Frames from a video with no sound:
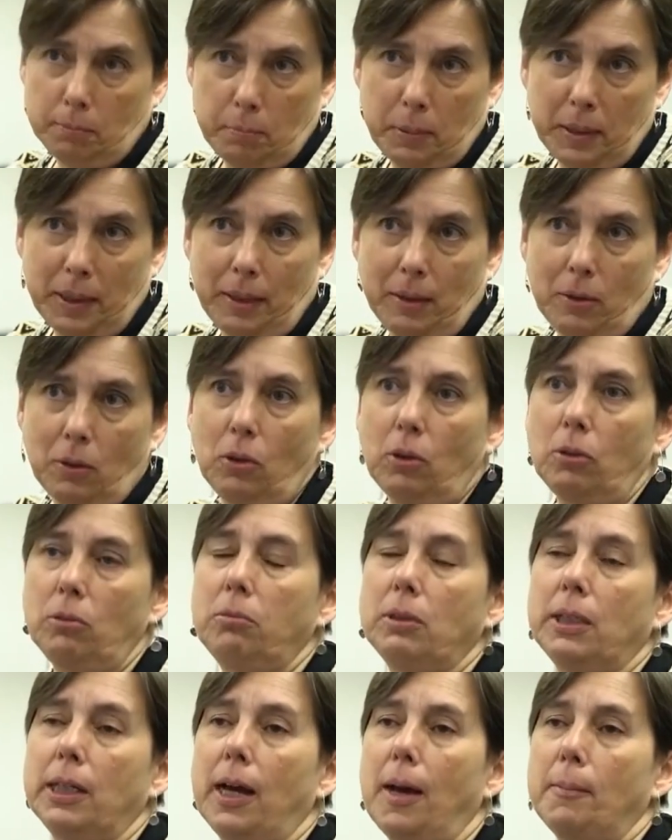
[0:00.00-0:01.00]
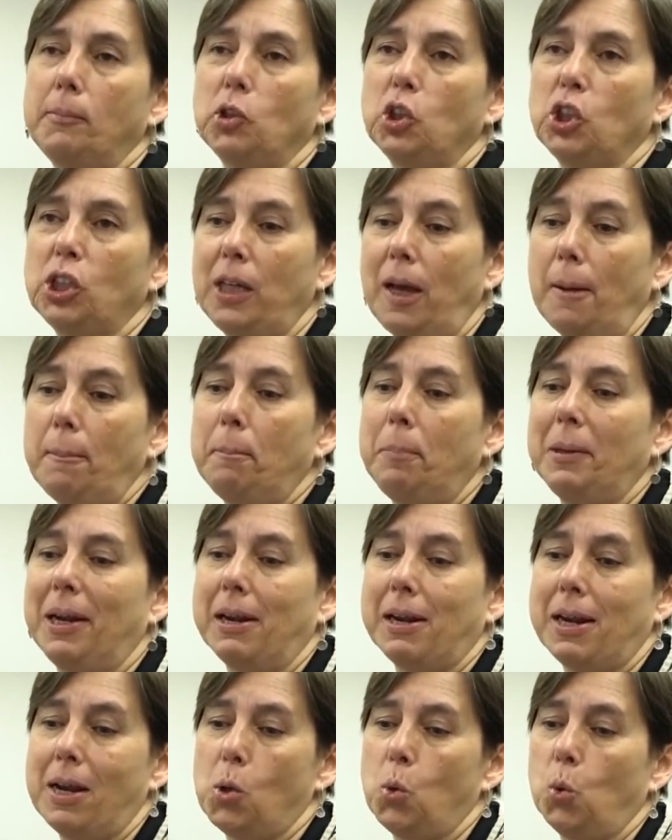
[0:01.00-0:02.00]
but to always
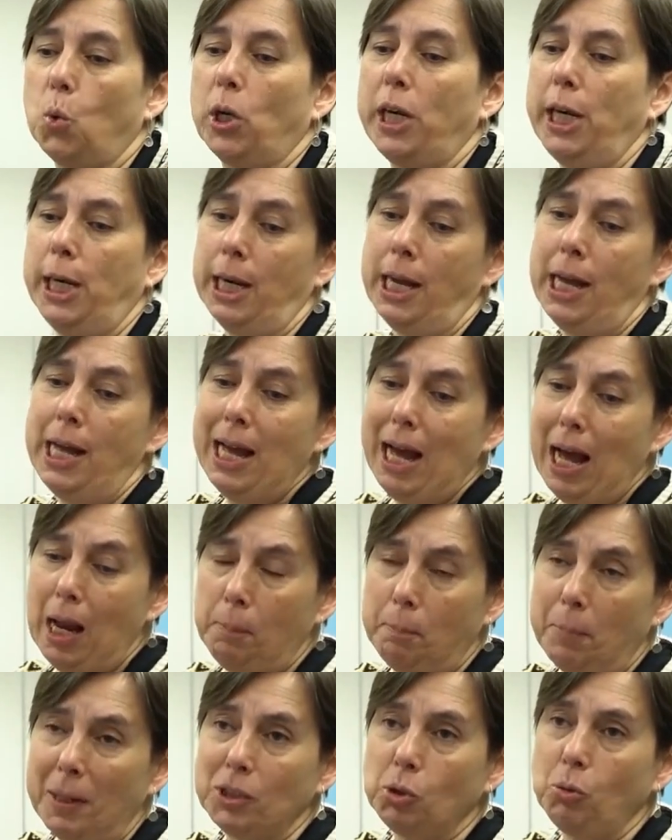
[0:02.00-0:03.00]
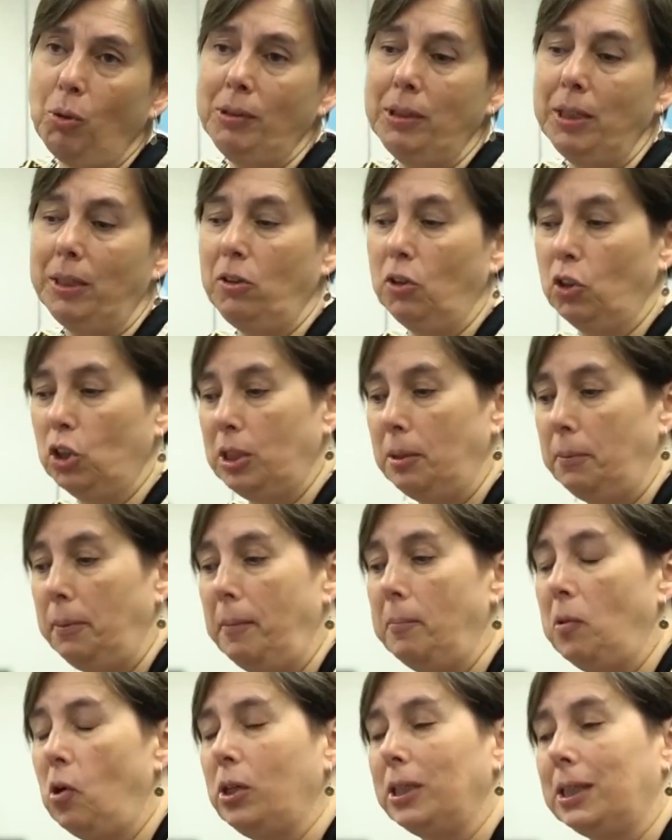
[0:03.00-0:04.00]
return to the previous step
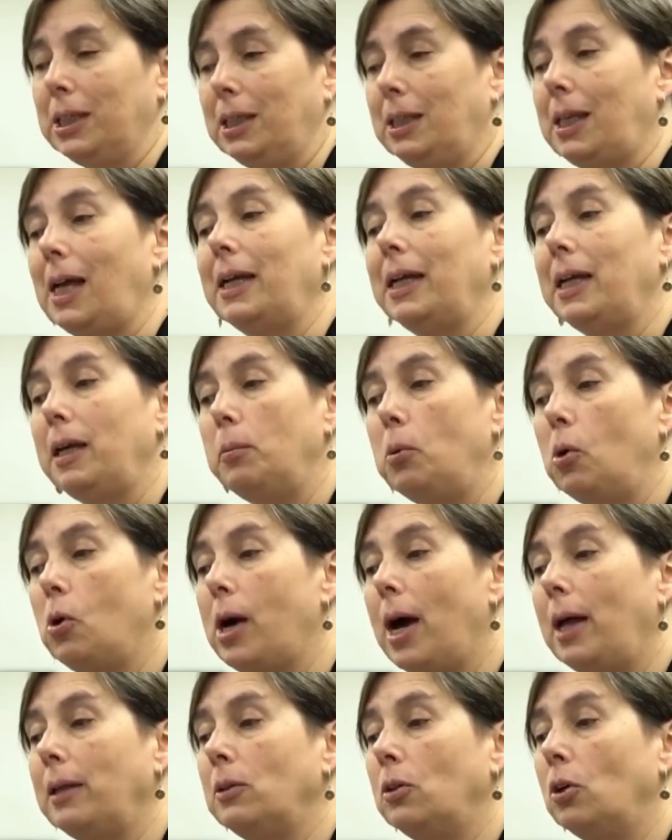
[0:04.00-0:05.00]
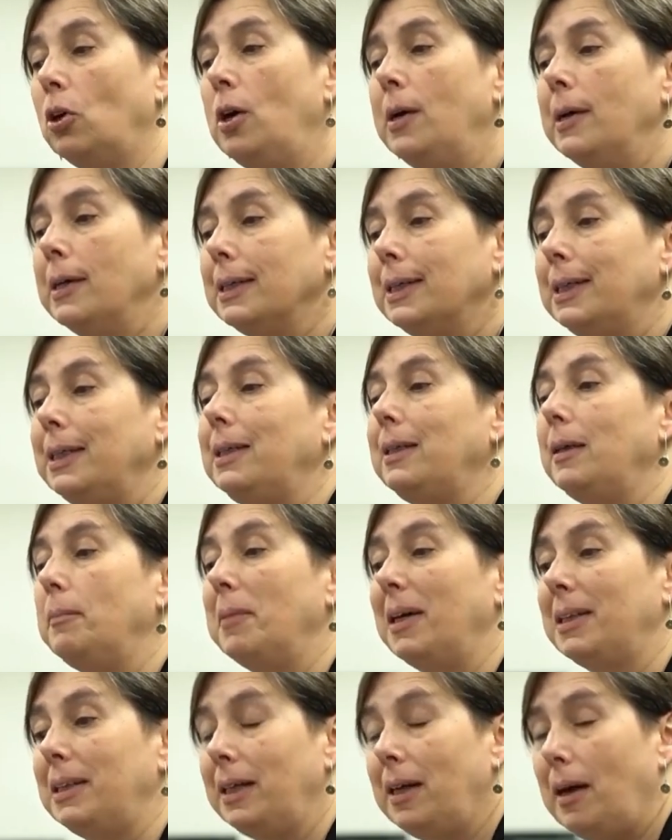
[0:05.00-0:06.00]
if we see that they are
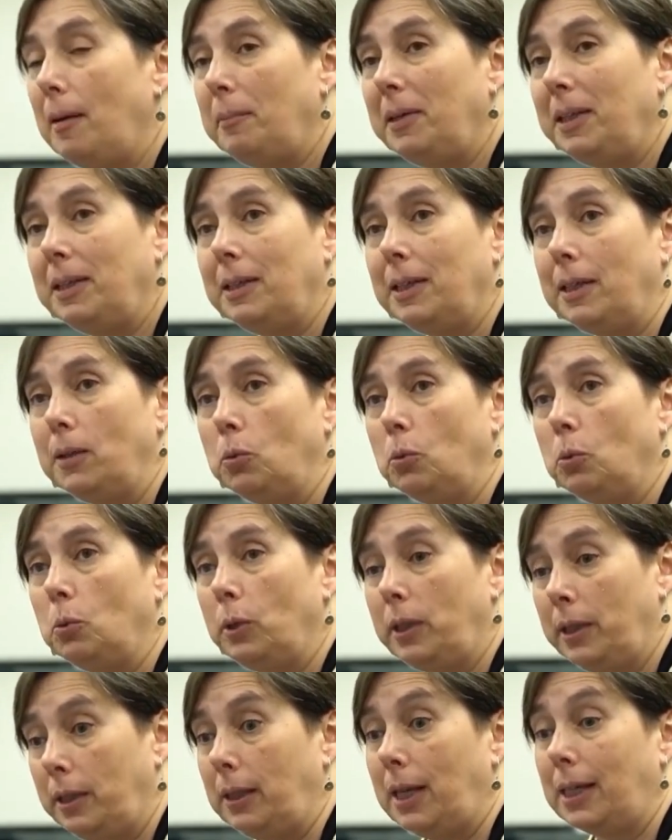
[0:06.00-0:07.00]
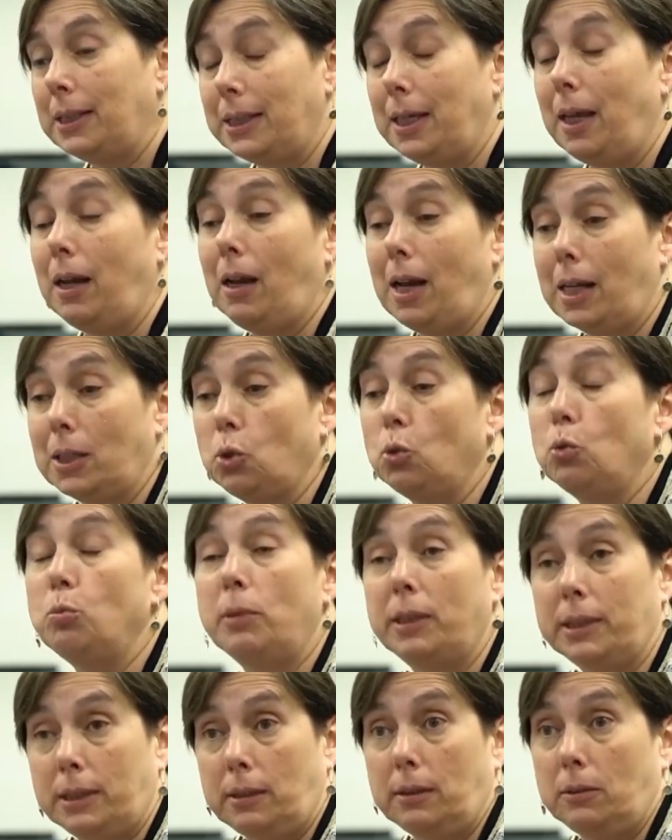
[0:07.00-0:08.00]
systematically making mistakes
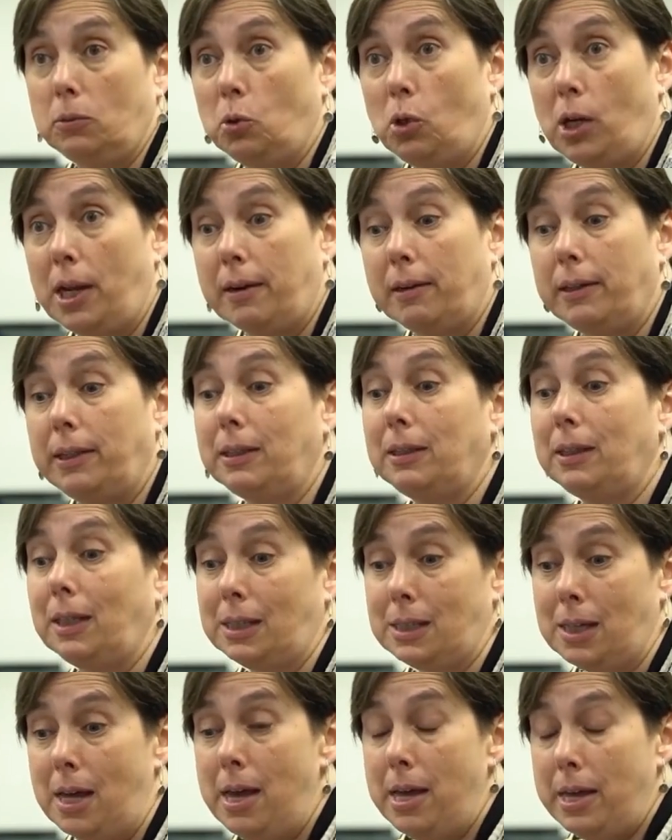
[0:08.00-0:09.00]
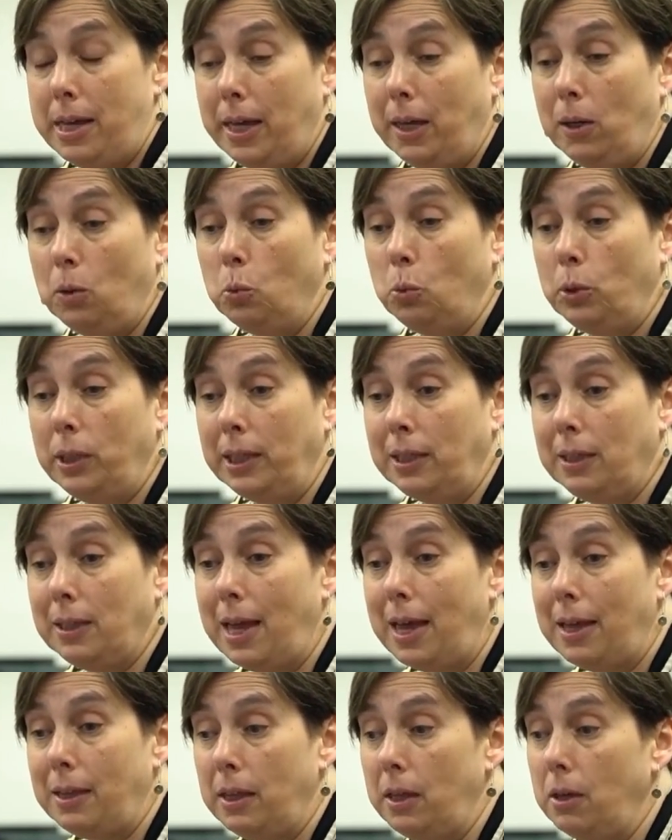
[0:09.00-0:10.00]
in additions or subtractions at one
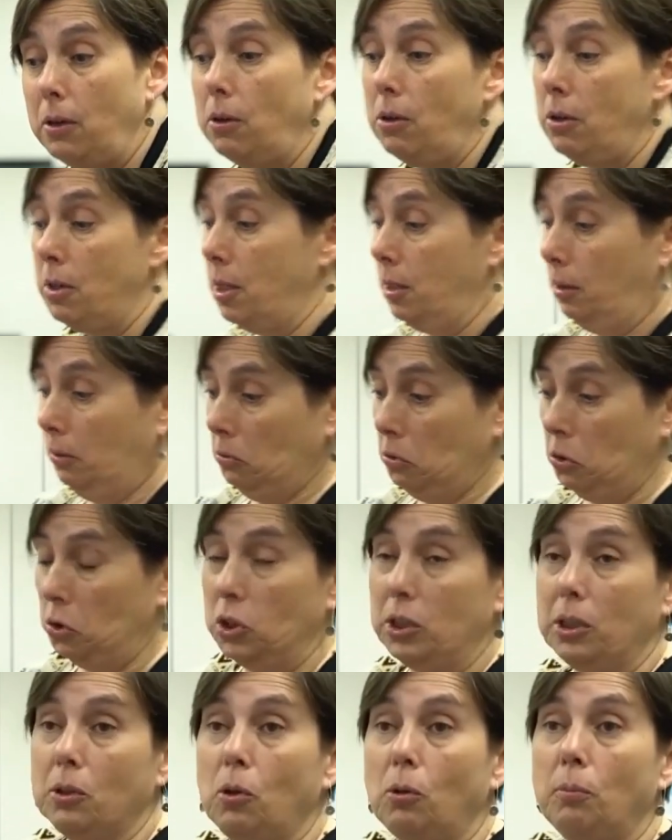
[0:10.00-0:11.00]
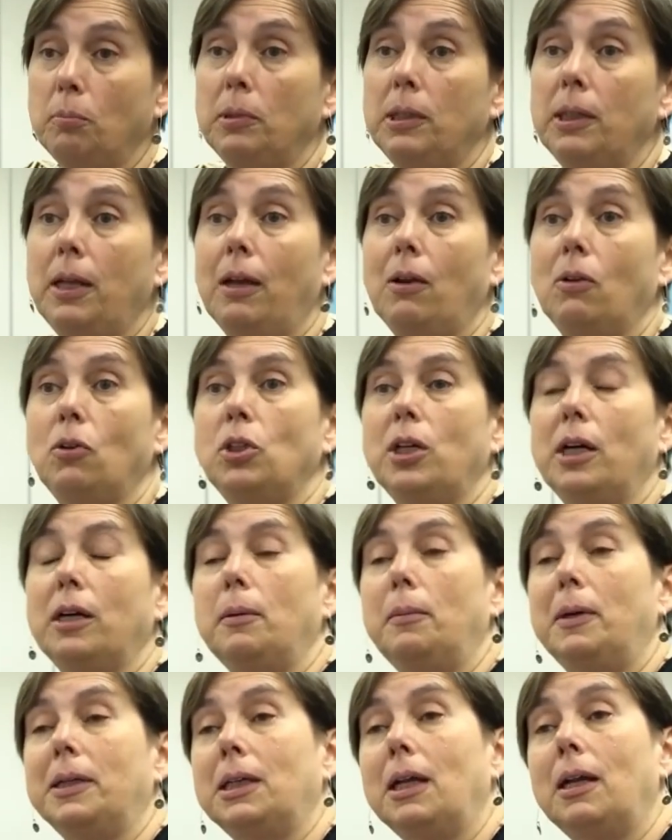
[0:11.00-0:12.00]
stage, then encourage them
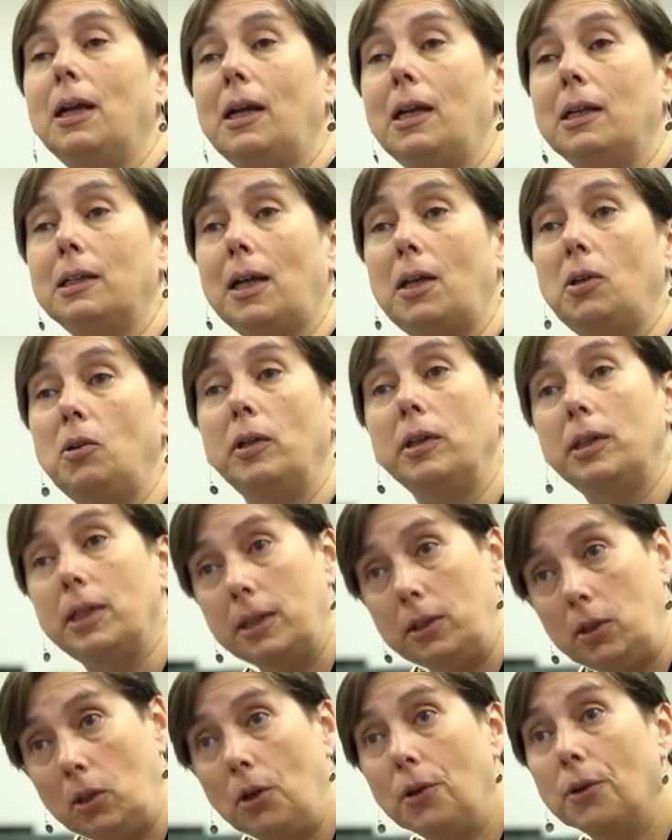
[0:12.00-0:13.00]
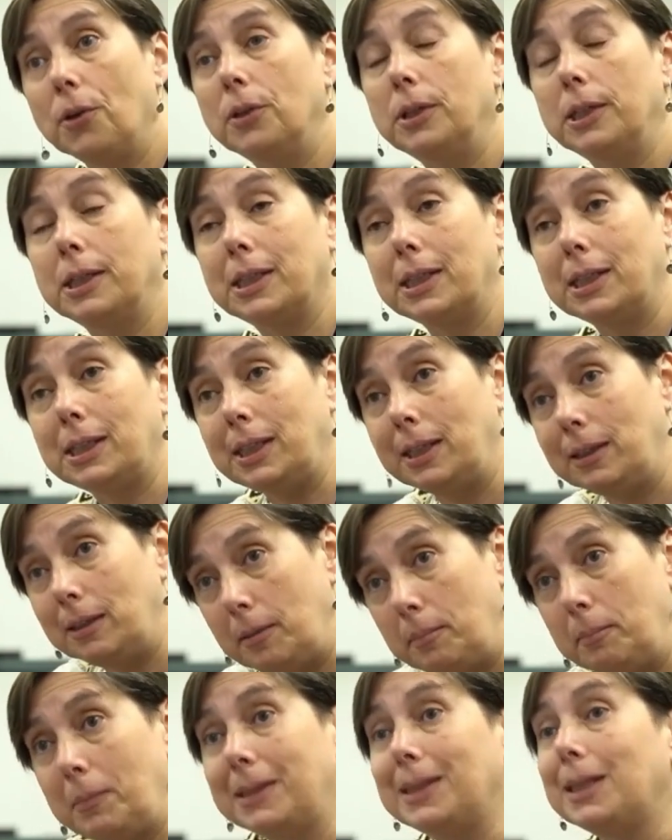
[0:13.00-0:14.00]
to go to the previous stage where they
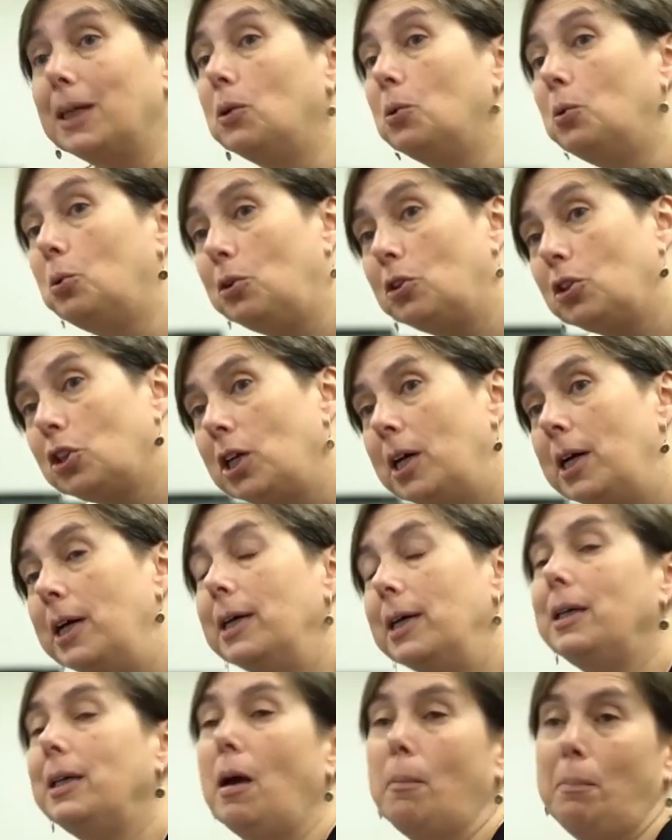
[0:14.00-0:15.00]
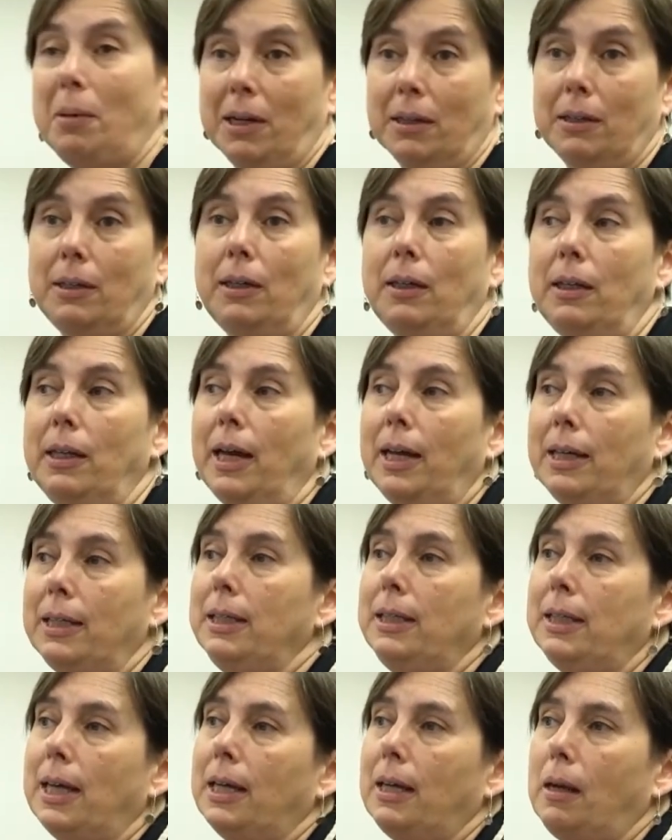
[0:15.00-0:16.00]
feel safer, and from
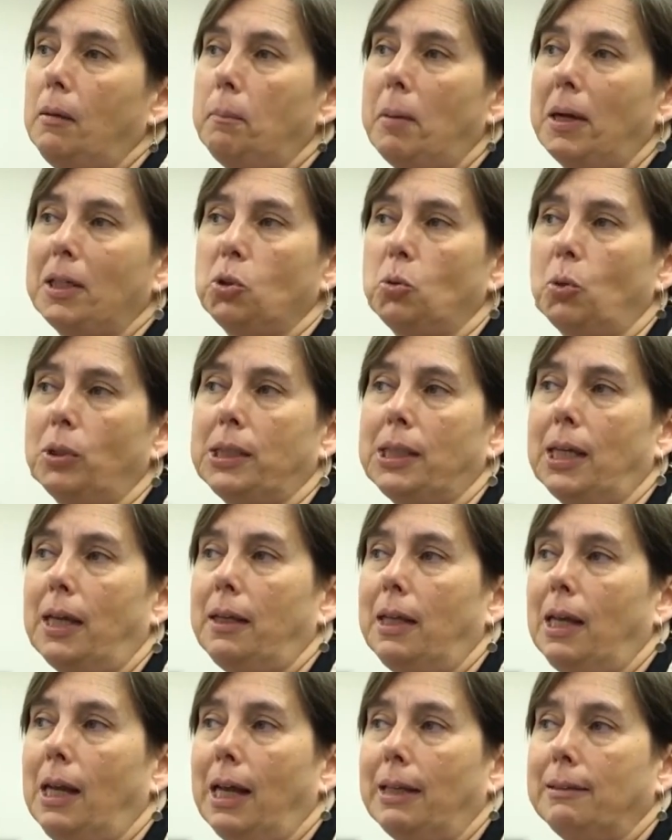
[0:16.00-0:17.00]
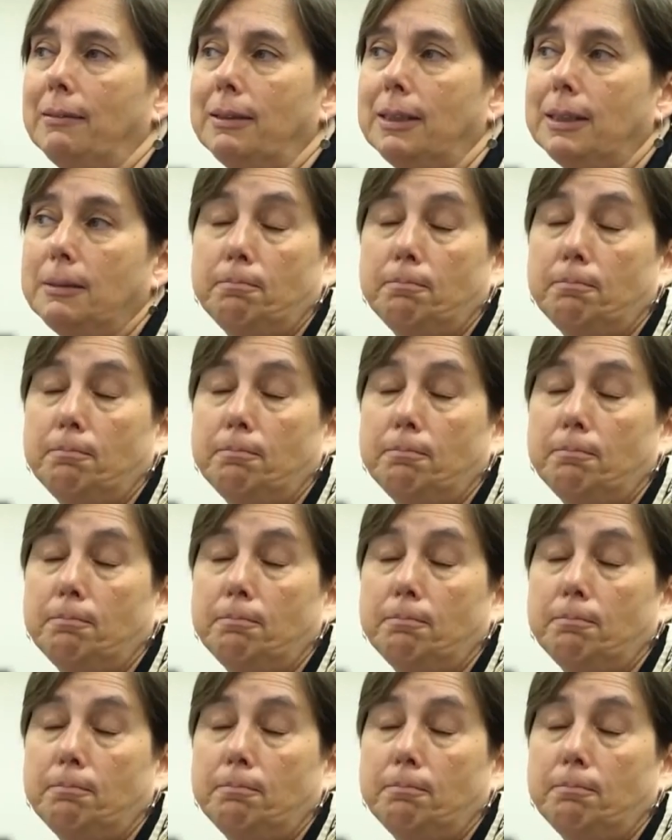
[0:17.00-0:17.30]
there take the step forward.